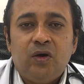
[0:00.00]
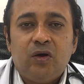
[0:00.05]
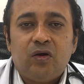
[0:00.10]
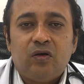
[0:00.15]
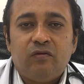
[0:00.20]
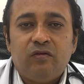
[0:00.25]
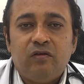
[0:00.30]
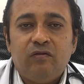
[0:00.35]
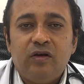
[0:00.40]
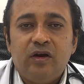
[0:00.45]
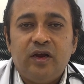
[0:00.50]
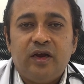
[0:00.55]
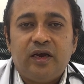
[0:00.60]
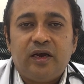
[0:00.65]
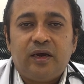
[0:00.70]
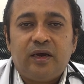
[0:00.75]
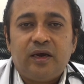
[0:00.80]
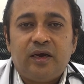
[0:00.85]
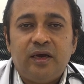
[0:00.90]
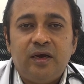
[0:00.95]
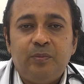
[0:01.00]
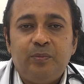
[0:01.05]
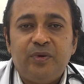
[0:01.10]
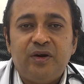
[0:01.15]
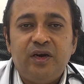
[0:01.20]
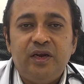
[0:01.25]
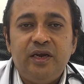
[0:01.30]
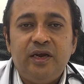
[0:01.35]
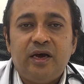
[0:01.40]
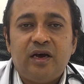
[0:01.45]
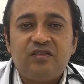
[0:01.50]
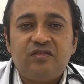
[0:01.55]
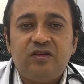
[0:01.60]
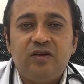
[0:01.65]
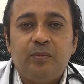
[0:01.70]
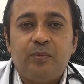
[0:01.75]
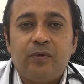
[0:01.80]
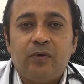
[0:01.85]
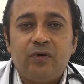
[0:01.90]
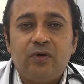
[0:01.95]
We will keep knee as
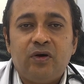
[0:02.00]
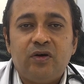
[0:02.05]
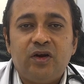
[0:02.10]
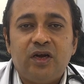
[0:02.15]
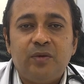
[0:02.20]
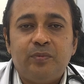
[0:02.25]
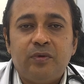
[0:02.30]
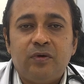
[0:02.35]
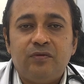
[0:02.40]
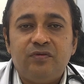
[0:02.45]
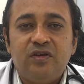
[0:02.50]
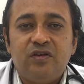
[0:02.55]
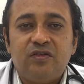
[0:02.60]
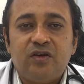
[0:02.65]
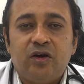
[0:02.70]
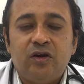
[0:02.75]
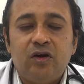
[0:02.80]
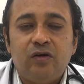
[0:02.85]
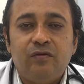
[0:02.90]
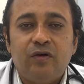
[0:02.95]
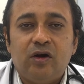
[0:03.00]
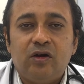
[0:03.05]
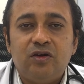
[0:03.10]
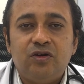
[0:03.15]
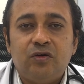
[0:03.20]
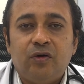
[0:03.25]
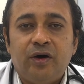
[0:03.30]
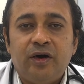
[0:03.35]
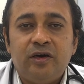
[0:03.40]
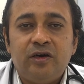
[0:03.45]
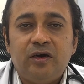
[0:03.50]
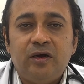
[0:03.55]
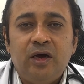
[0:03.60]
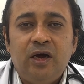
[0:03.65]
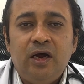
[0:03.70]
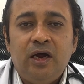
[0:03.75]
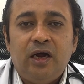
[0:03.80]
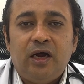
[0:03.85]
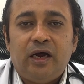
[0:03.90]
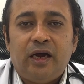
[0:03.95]
the prototype of the synovial joint,
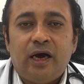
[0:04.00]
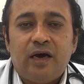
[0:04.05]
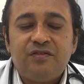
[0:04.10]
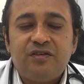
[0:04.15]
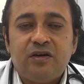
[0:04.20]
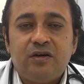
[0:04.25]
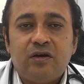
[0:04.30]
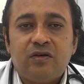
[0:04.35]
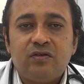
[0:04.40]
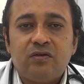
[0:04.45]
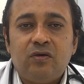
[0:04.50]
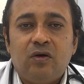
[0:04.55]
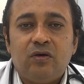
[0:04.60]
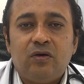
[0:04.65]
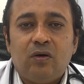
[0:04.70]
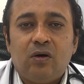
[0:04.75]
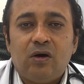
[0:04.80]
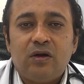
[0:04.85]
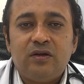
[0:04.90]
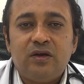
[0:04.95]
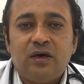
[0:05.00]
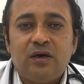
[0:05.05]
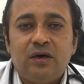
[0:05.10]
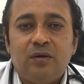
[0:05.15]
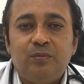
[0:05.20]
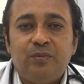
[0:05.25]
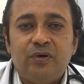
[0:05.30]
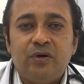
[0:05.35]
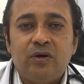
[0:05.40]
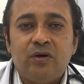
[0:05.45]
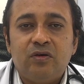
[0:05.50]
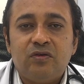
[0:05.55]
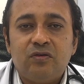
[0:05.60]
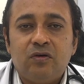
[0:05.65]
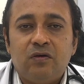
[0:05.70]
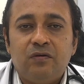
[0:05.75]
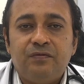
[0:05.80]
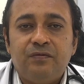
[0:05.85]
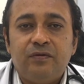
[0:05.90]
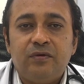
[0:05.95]
as it has got all the components
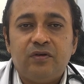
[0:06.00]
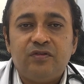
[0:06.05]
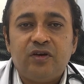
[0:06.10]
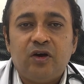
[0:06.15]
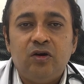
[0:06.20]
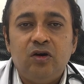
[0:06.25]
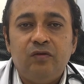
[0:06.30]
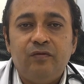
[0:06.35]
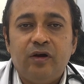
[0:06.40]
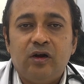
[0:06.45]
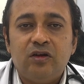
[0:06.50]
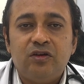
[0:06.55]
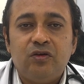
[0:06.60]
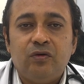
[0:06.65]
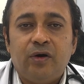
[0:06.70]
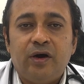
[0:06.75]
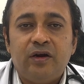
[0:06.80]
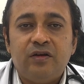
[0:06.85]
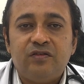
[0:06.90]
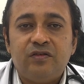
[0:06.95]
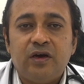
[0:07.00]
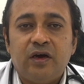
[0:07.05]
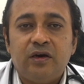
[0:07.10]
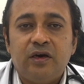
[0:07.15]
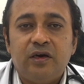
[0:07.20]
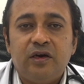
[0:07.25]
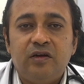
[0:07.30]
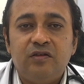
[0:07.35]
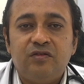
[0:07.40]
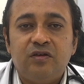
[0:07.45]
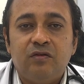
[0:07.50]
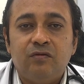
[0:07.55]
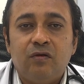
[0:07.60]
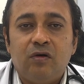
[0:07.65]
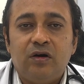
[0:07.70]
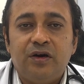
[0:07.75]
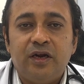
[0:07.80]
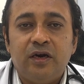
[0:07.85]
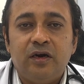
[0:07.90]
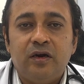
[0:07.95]
of synovial joints and it is
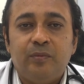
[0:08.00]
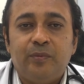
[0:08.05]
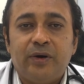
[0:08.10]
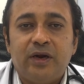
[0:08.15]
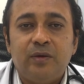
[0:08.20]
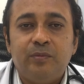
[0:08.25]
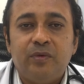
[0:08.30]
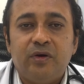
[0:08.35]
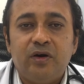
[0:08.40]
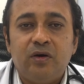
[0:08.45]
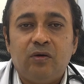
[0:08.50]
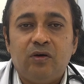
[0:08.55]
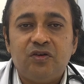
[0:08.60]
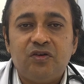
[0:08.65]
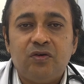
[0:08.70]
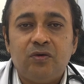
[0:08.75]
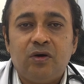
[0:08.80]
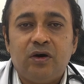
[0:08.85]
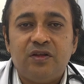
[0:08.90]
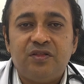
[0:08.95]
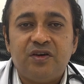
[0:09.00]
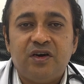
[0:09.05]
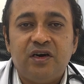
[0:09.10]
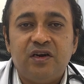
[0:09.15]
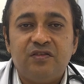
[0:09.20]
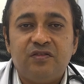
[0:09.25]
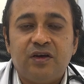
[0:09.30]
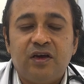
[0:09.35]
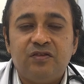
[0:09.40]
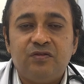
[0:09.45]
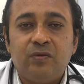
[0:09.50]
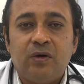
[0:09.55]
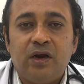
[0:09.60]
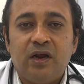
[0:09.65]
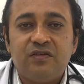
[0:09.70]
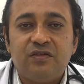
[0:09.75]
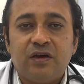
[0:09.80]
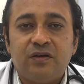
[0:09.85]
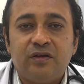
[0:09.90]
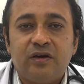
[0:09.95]
involved in primary osteoarthritis as well
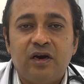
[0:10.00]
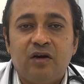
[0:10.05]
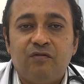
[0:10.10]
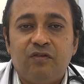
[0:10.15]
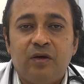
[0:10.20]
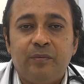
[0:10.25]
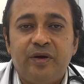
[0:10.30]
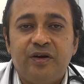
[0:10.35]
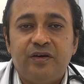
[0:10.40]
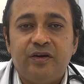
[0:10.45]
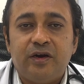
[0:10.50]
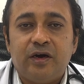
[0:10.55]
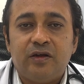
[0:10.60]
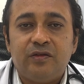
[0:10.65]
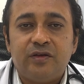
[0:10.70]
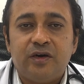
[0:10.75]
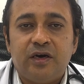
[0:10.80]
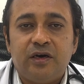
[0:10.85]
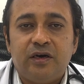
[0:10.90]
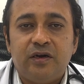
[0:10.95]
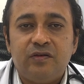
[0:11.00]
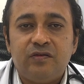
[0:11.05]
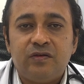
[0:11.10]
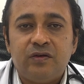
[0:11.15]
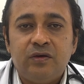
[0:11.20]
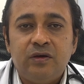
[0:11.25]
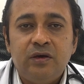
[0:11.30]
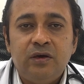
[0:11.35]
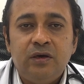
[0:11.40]
as other inflammatory arthritis.